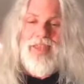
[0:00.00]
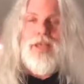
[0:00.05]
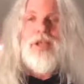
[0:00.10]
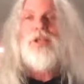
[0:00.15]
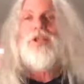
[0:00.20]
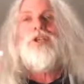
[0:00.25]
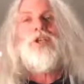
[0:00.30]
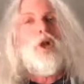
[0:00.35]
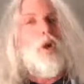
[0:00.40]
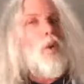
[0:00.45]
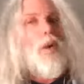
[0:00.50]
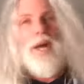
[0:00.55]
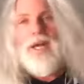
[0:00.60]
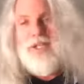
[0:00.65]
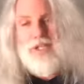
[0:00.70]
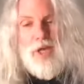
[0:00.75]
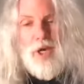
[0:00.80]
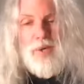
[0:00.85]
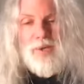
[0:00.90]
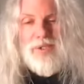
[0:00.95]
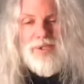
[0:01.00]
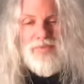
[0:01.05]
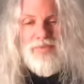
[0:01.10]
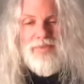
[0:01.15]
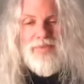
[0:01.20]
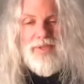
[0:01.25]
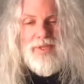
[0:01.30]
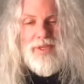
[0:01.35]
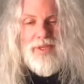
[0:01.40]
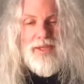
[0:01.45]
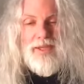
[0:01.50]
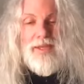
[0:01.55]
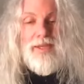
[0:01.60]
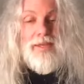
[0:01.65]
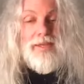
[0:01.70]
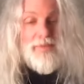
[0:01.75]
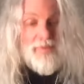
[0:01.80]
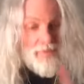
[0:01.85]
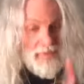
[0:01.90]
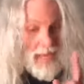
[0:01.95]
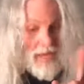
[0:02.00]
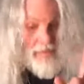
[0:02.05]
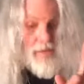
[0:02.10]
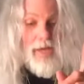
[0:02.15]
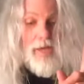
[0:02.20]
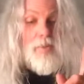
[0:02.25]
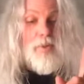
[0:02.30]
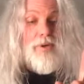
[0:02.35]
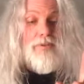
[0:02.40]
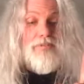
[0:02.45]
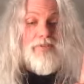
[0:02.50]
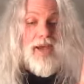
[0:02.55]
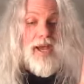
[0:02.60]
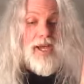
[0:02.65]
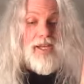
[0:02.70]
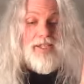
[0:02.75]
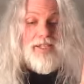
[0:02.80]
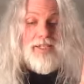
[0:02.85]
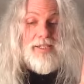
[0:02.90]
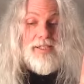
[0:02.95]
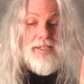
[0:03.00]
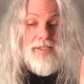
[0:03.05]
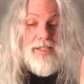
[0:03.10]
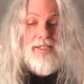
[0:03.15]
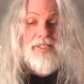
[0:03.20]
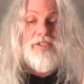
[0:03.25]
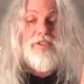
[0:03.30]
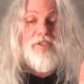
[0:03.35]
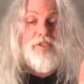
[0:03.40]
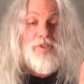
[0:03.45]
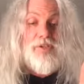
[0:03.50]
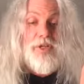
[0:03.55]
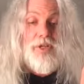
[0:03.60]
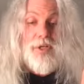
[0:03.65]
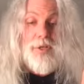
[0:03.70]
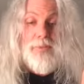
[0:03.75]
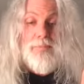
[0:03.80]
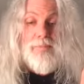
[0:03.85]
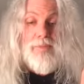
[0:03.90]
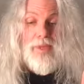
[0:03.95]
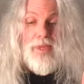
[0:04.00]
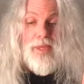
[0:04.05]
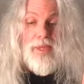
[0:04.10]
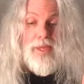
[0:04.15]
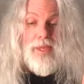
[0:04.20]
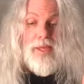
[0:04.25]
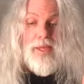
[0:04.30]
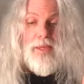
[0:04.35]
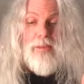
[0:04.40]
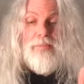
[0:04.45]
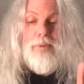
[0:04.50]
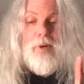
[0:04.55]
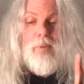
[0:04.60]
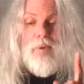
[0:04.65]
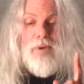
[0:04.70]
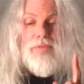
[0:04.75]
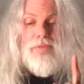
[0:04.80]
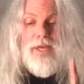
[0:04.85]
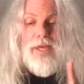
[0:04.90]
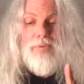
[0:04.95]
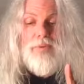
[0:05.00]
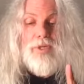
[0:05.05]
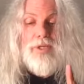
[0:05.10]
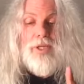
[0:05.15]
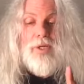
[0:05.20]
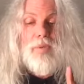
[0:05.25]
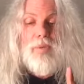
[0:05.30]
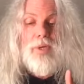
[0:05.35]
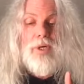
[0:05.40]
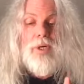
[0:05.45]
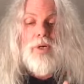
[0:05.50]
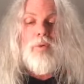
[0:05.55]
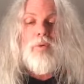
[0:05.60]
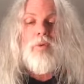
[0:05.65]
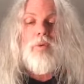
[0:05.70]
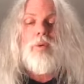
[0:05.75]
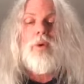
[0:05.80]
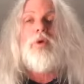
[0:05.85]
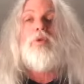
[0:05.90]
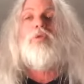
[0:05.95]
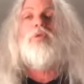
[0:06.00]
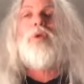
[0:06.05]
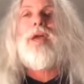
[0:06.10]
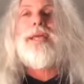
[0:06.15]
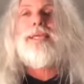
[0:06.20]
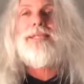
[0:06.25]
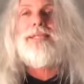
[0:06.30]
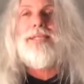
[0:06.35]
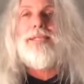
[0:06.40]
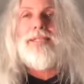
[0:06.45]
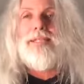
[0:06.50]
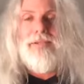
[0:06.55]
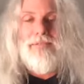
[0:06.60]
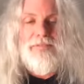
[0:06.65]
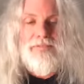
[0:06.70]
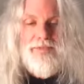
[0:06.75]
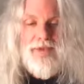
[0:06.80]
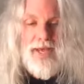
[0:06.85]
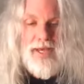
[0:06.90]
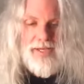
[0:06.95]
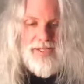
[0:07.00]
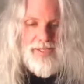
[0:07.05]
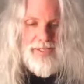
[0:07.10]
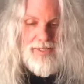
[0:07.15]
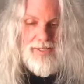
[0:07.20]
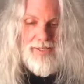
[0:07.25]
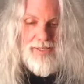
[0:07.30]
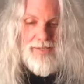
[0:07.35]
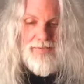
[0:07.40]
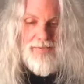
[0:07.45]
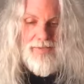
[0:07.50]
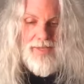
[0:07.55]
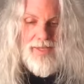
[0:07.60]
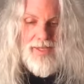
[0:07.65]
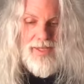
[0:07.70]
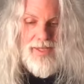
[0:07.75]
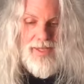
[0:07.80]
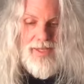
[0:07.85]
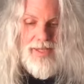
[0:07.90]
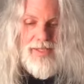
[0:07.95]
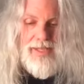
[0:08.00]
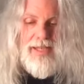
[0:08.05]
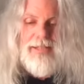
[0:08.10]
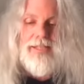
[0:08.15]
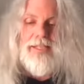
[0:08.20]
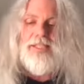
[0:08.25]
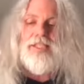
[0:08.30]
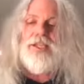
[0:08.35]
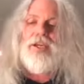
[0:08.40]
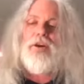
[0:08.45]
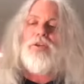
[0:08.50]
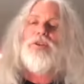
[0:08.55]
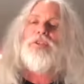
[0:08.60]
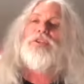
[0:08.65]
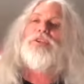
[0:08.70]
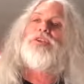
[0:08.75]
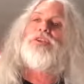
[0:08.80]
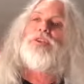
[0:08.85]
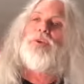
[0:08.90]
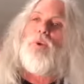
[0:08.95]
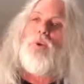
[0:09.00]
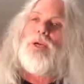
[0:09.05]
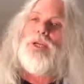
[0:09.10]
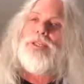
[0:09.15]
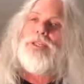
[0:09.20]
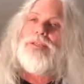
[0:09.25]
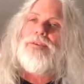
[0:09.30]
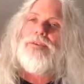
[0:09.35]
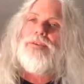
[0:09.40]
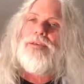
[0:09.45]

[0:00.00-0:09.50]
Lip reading: No, I don't. Now, they were fascist, and this is true. But what they really were racist fascists. Now, let's go to the source